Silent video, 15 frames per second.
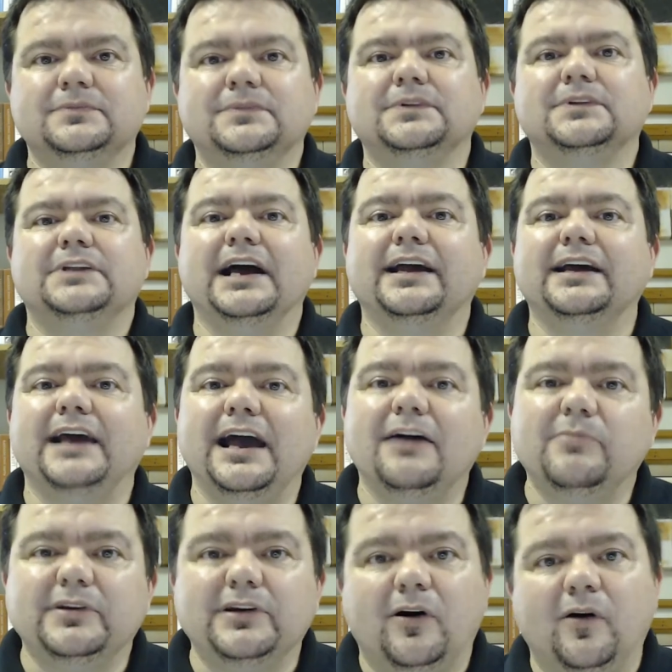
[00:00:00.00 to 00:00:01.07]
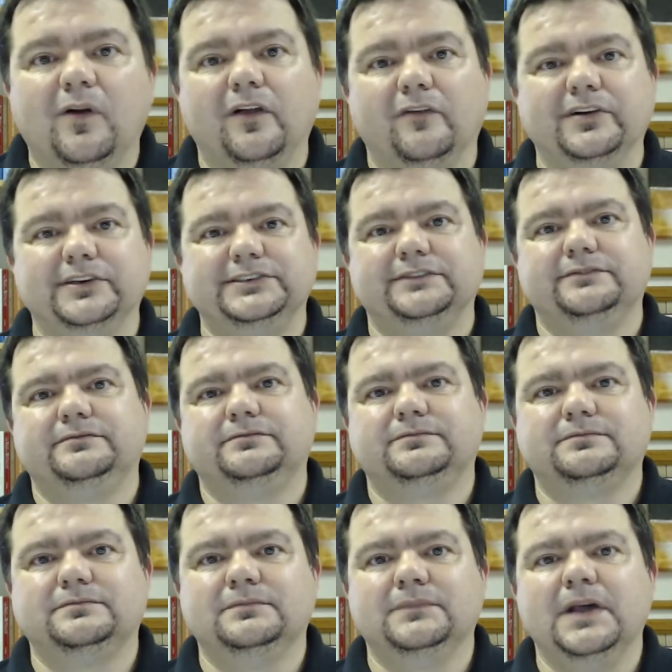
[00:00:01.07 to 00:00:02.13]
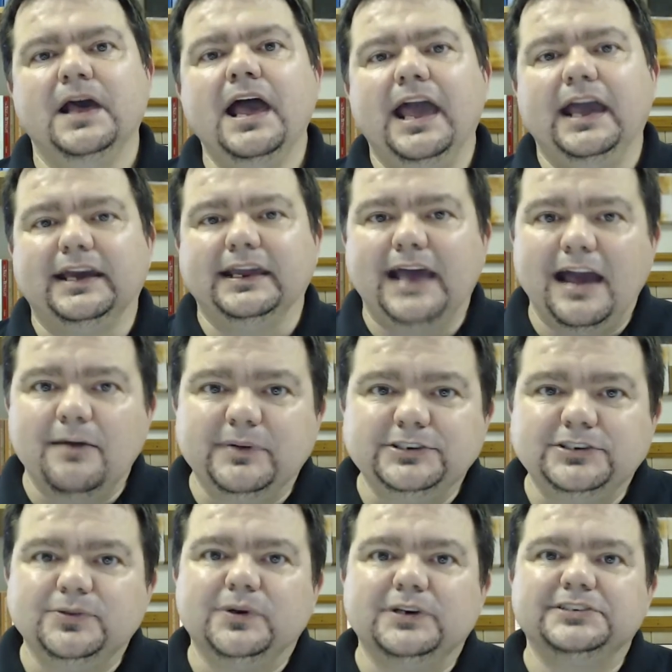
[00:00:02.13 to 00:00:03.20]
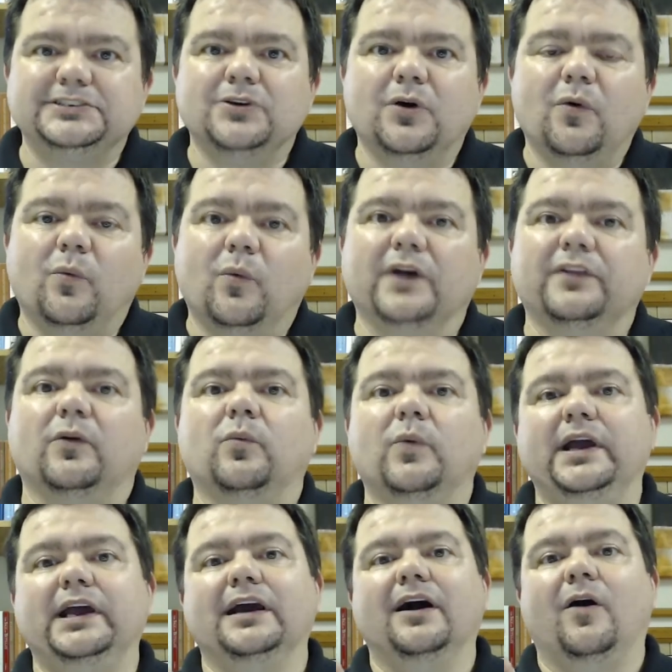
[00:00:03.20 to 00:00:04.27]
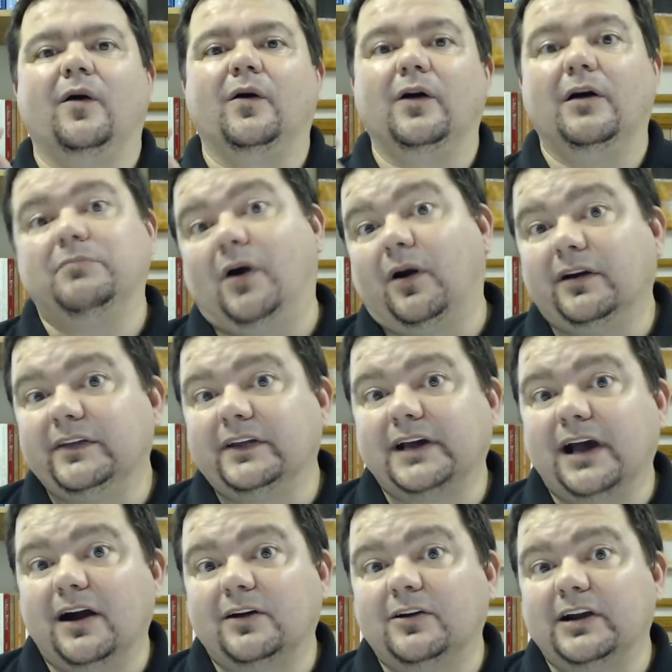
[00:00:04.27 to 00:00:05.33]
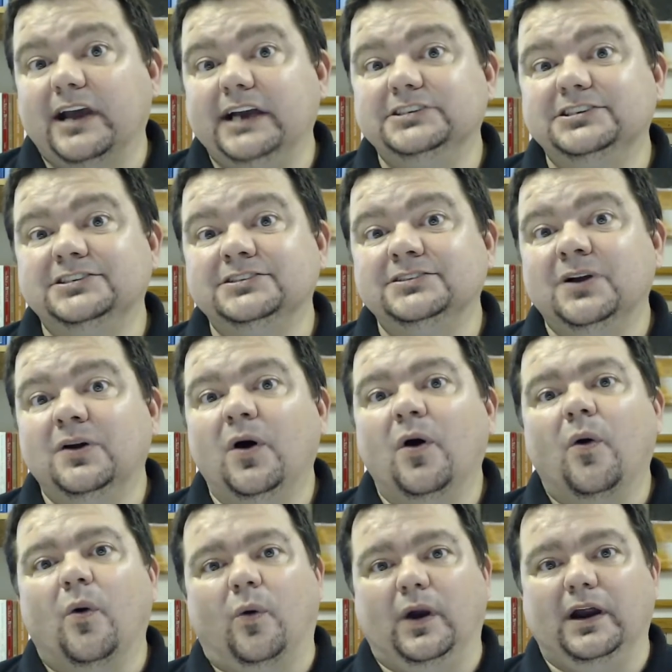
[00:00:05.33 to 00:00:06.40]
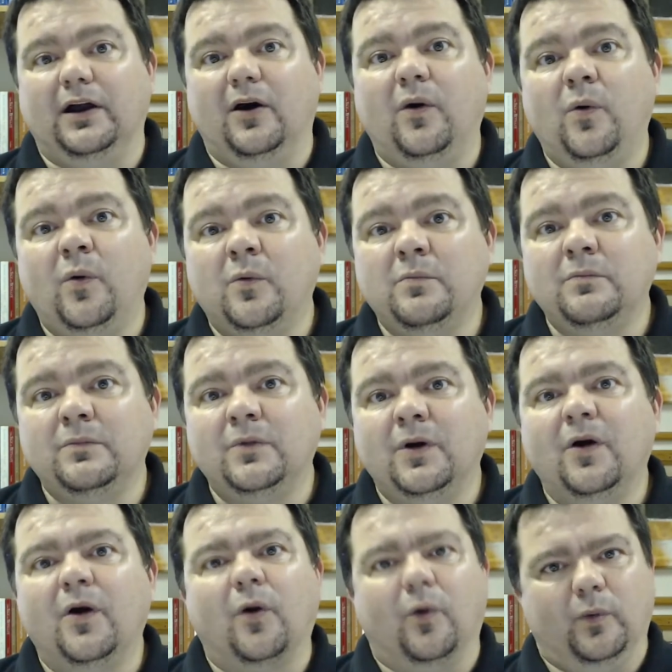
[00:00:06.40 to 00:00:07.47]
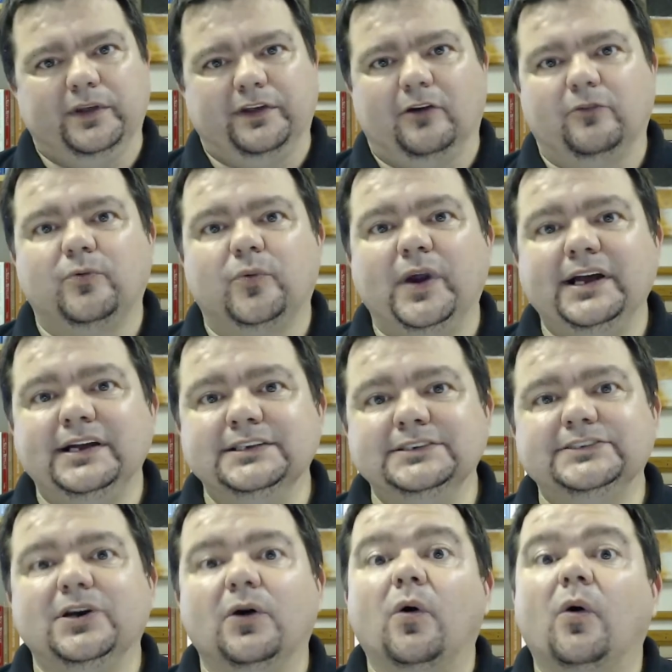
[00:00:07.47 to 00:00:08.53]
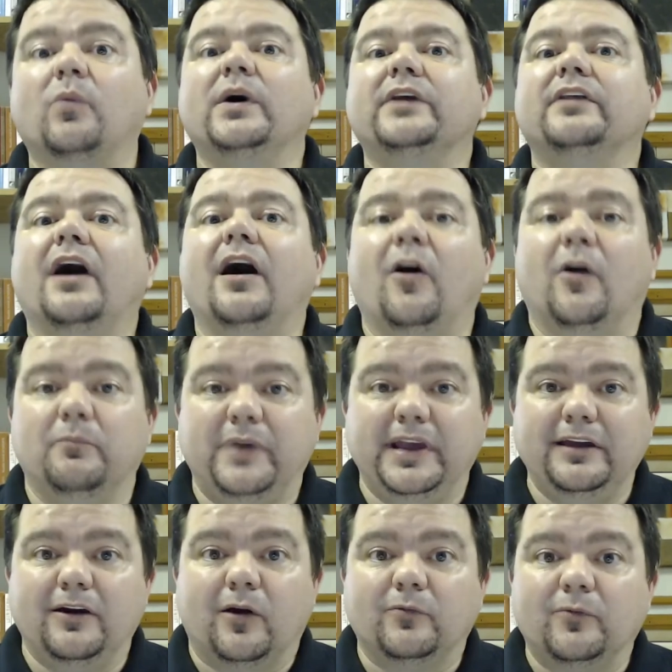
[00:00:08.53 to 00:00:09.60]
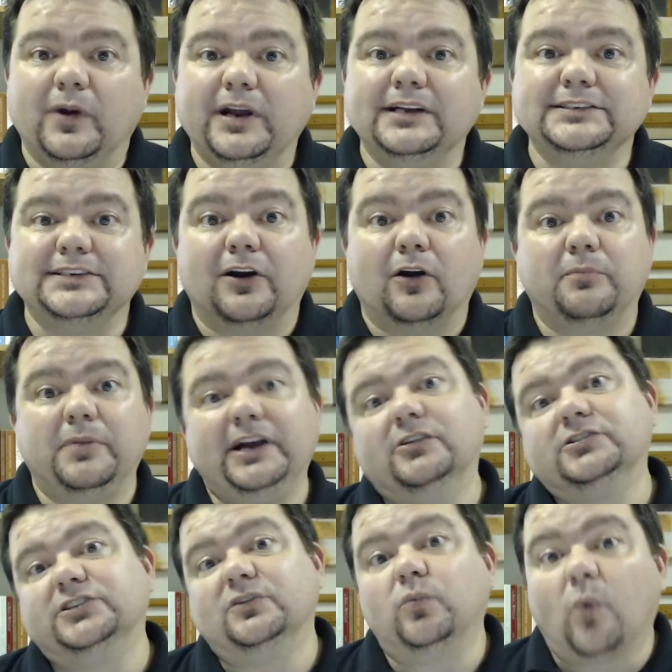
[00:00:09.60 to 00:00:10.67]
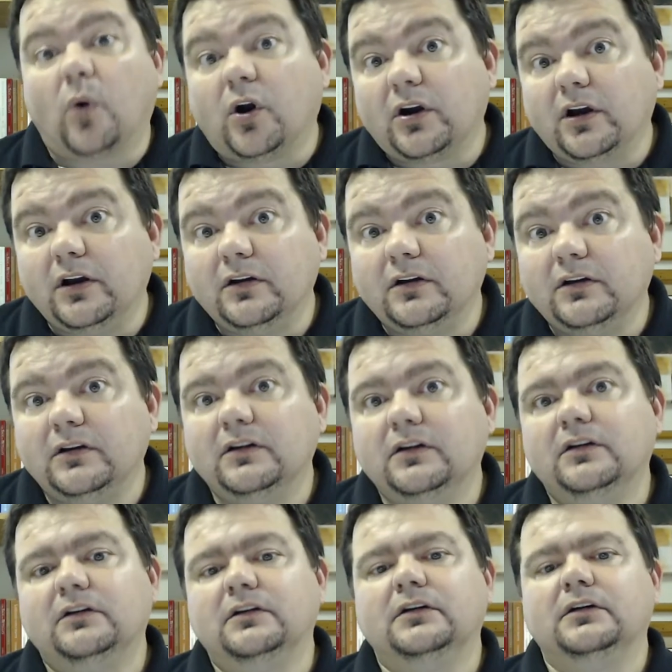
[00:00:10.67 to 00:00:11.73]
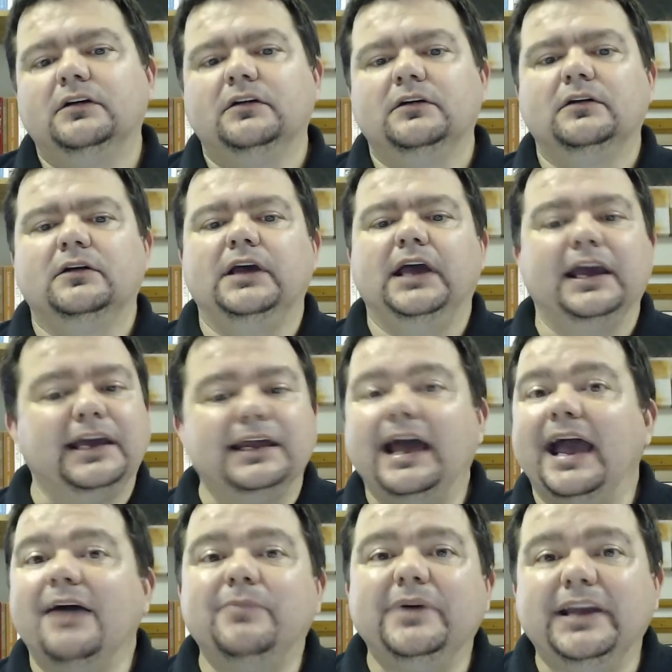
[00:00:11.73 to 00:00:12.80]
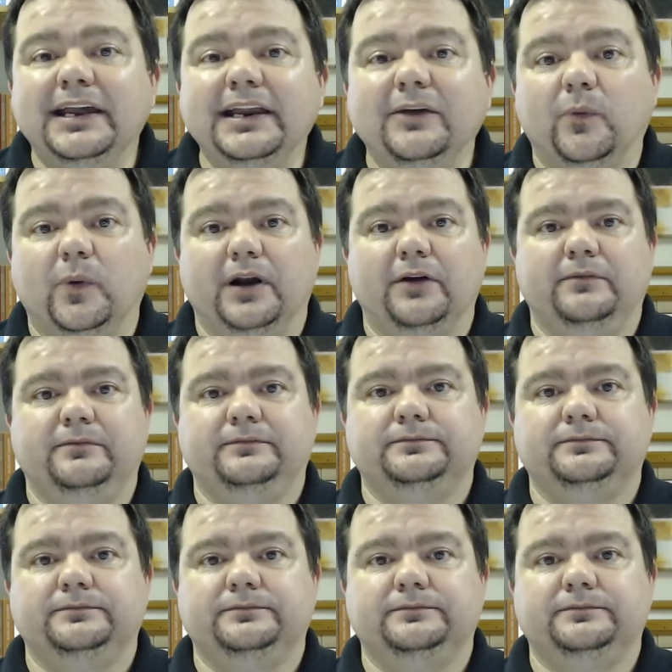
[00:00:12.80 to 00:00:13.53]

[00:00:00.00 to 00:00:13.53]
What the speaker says: That can happen to all of us. It can happen to us whether we are a part of the congregation or at home, or with our friends, or with our friends and our peers at work. It can happen anywhere.